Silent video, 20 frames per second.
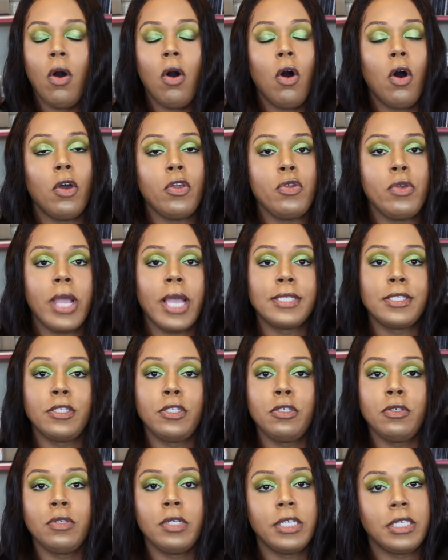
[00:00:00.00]
all you got
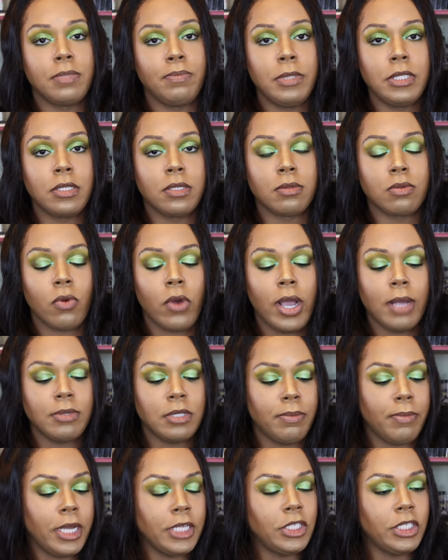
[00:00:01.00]
to do is be subscribed
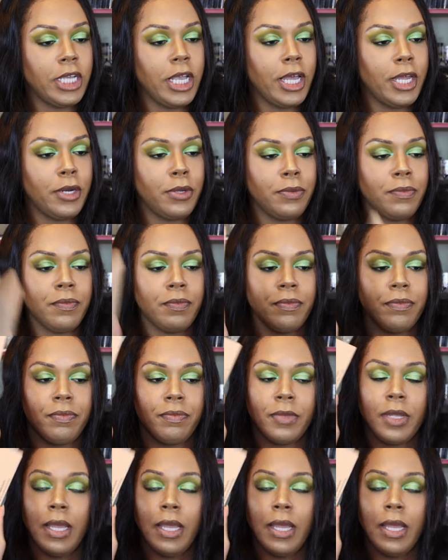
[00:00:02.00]
to my channel,